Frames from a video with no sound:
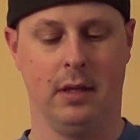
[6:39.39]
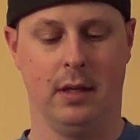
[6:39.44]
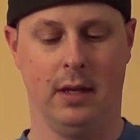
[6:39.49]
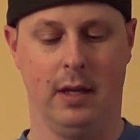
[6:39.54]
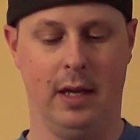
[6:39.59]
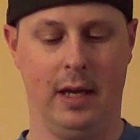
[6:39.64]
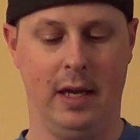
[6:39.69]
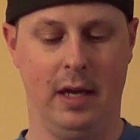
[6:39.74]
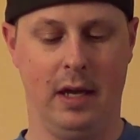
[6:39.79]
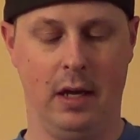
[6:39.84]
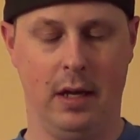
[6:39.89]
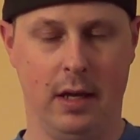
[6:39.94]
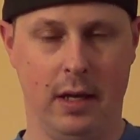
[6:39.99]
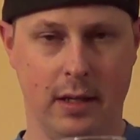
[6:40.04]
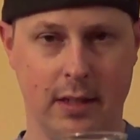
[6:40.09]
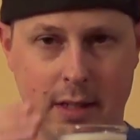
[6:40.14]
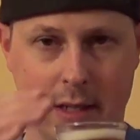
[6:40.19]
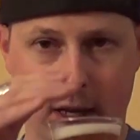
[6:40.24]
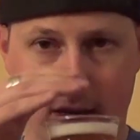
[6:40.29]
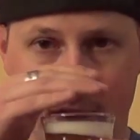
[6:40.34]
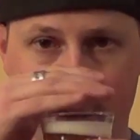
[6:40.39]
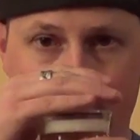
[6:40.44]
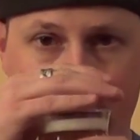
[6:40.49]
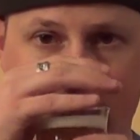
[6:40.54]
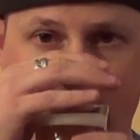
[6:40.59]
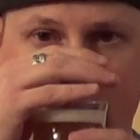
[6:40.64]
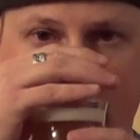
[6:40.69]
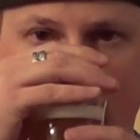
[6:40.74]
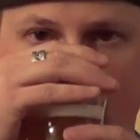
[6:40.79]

And no,